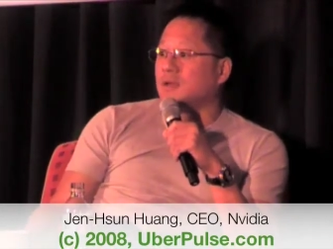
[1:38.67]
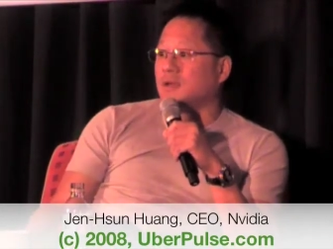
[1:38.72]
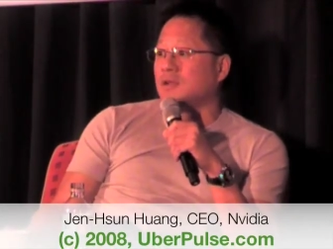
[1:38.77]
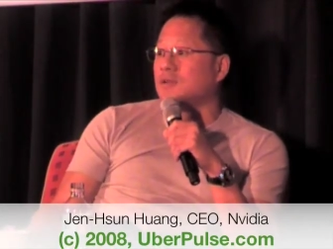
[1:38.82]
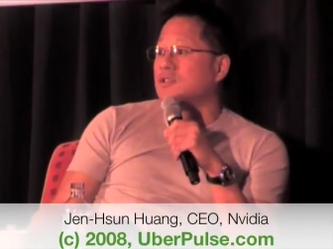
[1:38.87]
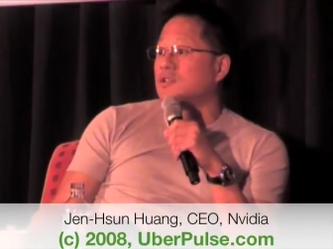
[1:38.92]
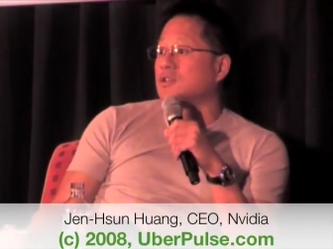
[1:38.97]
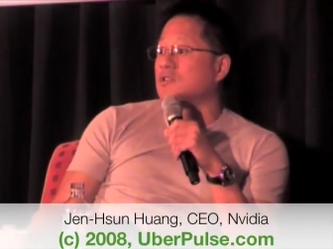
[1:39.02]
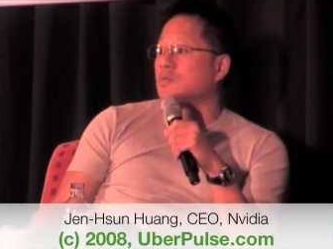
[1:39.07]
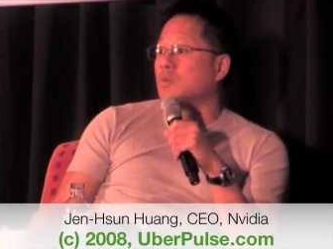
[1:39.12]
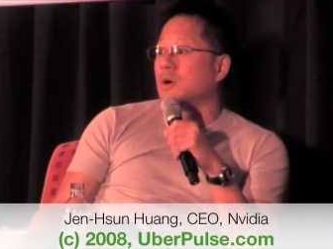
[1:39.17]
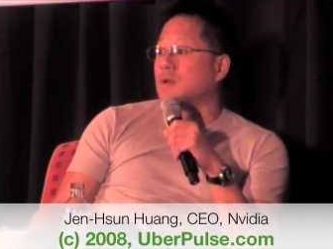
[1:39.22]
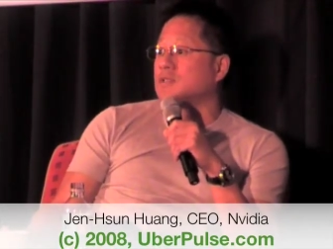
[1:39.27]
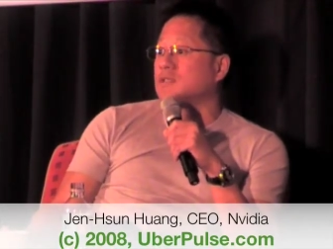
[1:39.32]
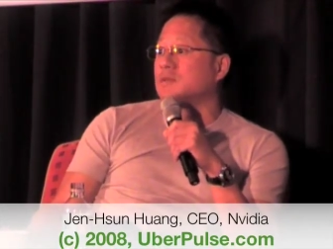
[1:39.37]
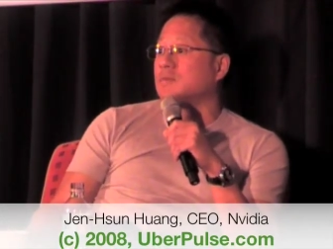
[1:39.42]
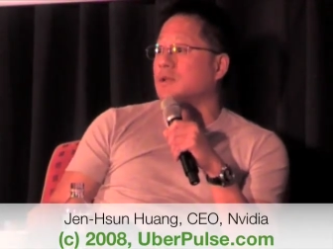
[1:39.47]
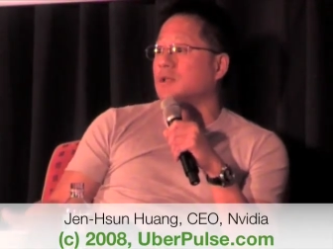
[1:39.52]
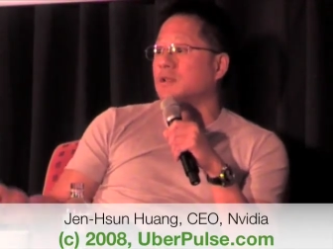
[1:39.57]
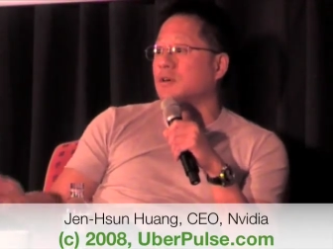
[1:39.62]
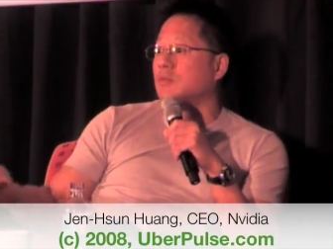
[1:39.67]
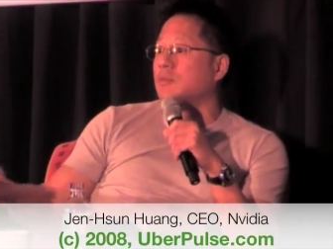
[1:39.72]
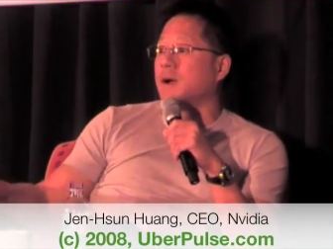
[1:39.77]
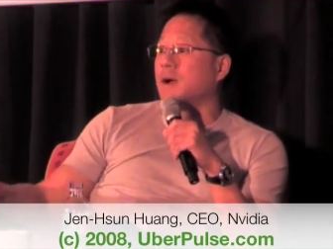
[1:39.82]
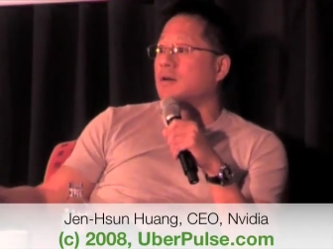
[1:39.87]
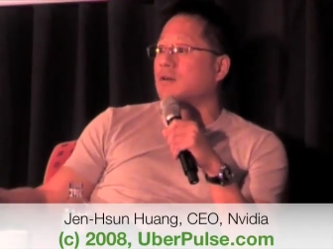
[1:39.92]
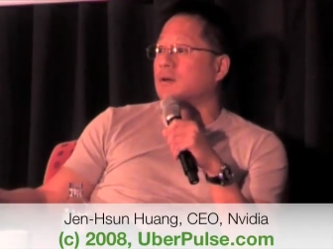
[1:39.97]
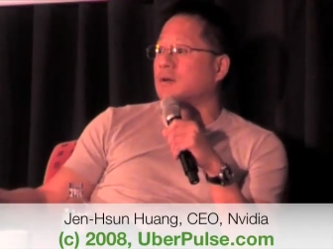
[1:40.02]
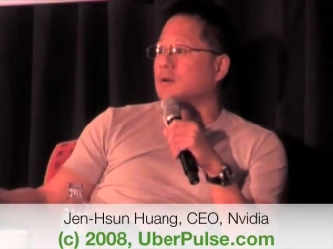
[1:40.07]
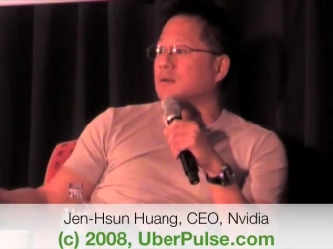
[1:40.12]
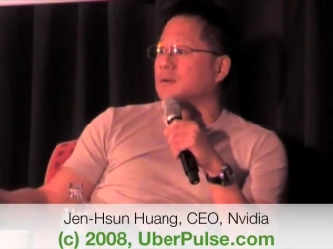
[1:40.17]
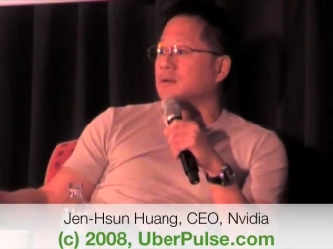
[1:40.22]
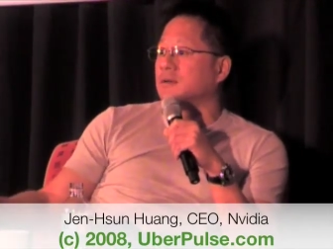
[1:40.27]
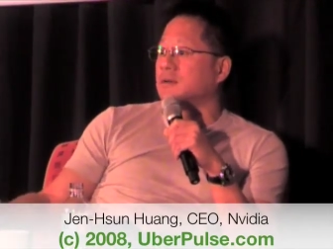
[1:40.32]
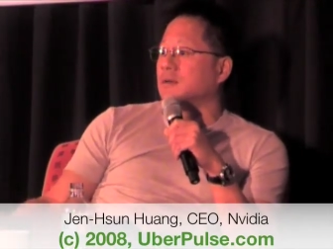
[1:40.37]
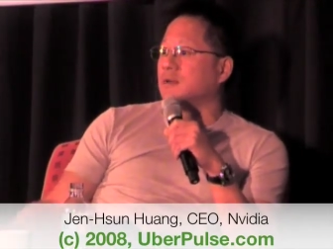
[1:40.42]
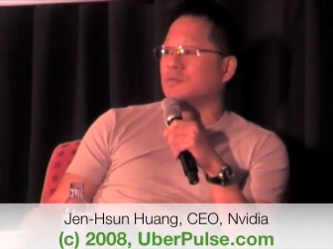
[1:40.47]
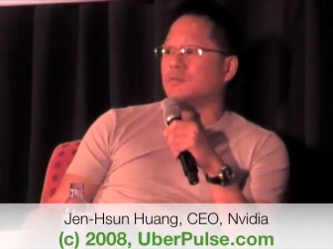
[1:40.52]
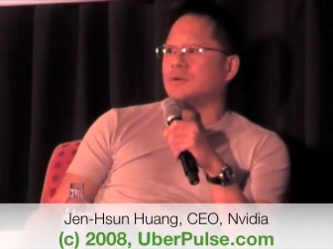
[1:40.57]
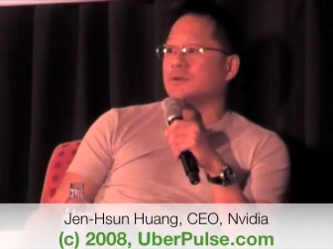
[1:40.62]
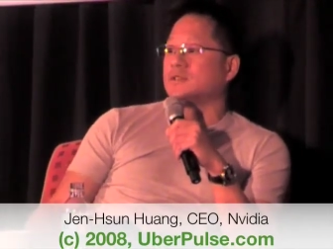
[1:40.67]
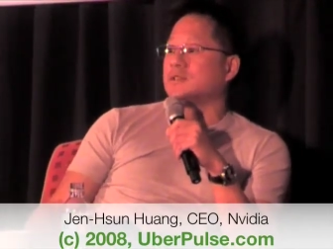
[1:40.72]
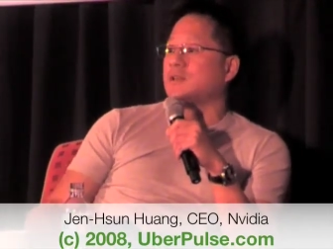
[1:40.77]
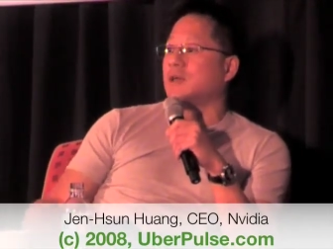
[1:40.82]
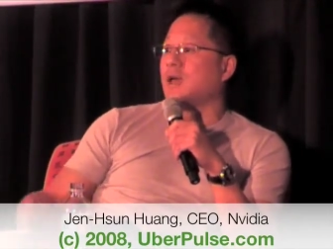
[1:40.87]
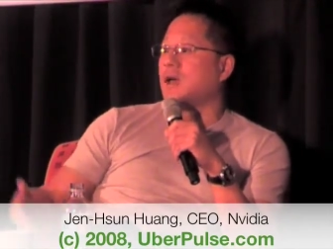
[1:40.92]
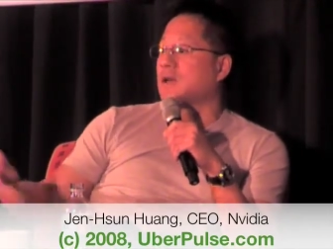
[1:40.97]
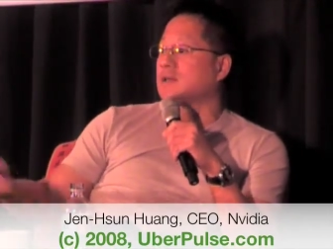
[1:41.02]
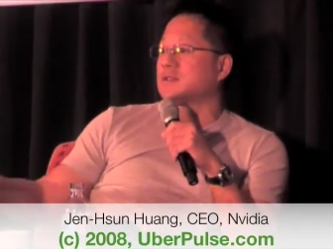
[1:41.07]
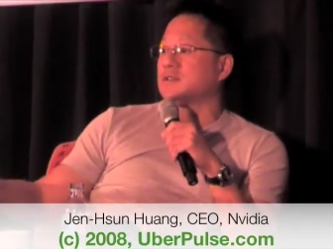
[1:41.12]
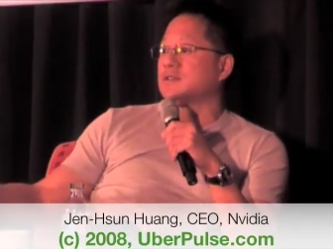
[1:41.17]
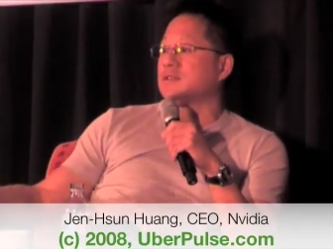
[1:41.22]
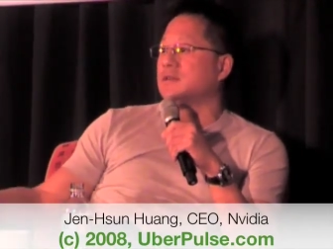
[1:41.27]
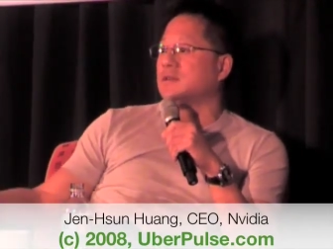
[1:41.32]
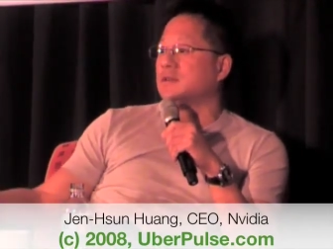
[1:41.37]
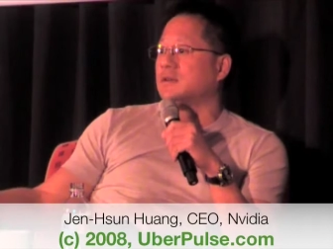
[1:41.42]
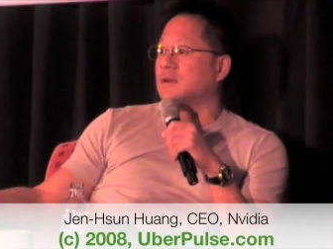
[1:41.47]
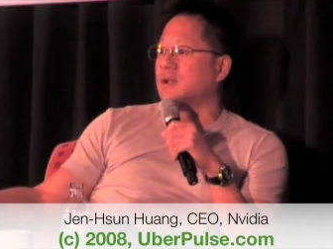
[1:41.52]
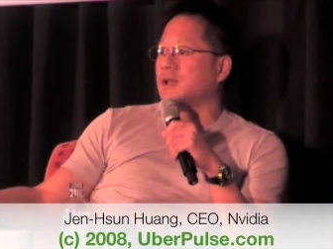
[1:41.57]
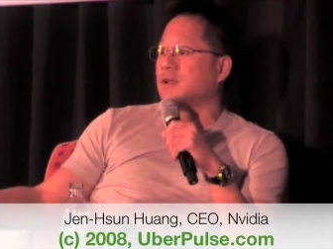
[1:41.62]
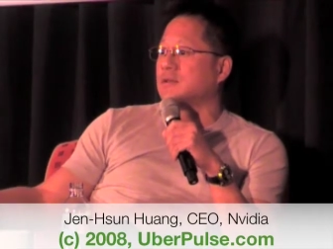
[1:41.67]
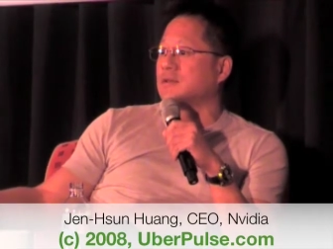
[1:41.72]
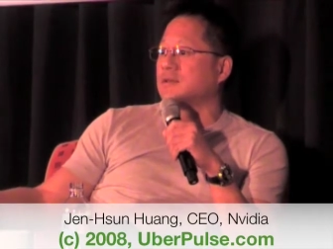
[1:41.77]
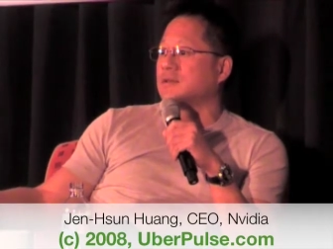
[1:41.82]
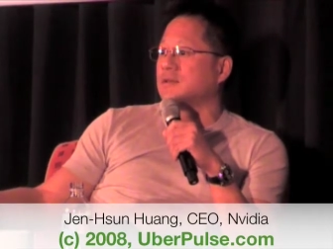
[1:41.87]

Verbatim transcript: It just wants to be low power. It wants to access the internet.